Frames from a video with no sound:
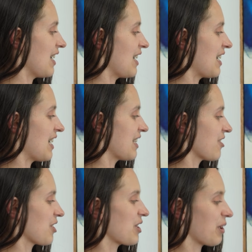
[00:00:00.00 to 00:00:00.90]
and
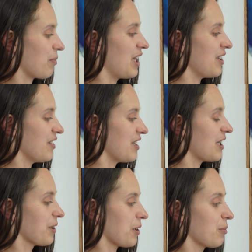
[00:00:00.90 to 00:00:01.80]
just like painting a
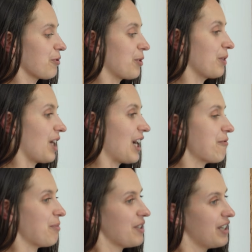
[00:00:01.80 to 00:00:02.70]
little bit from
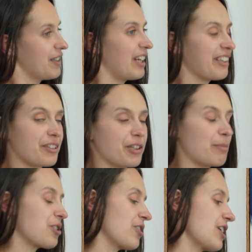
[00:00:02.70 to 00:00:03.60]
life, but then adding your
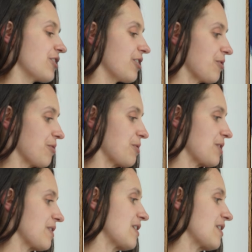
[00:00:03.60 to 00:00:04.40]
imagination to it